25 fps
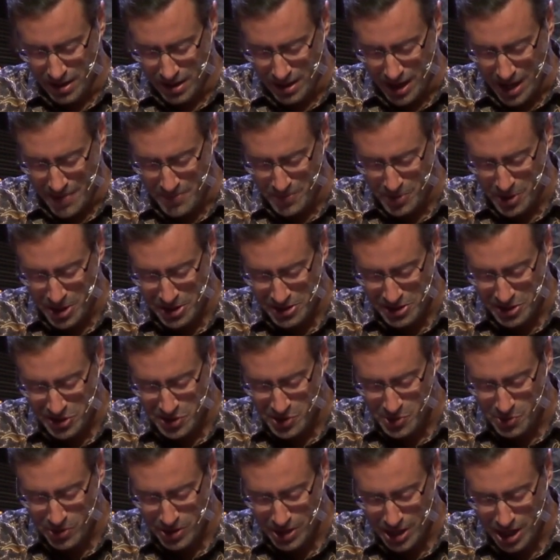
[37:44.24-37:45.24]
I pray that
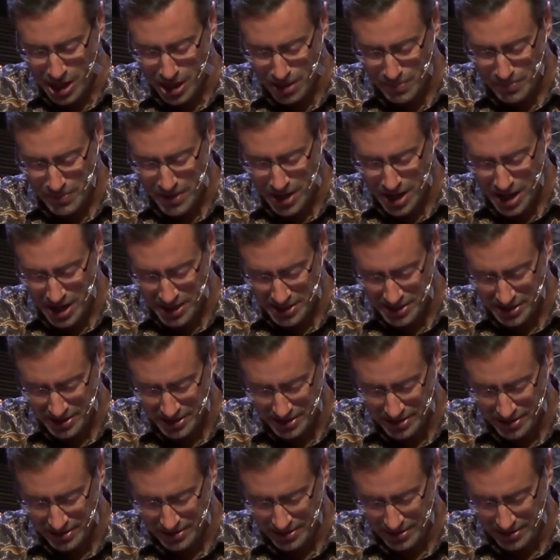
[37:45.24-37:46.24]
you would help
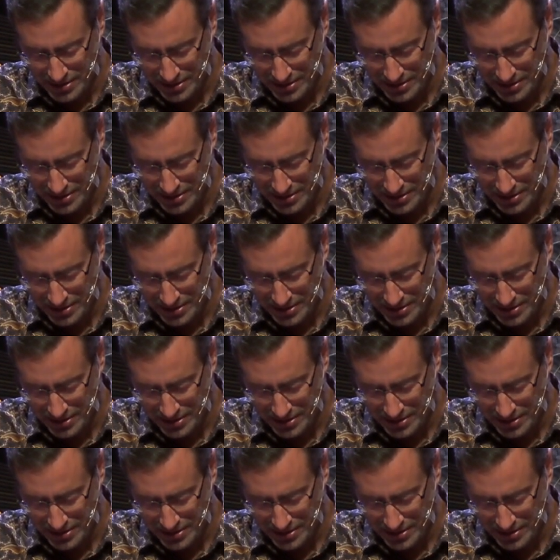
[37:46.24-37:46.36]
us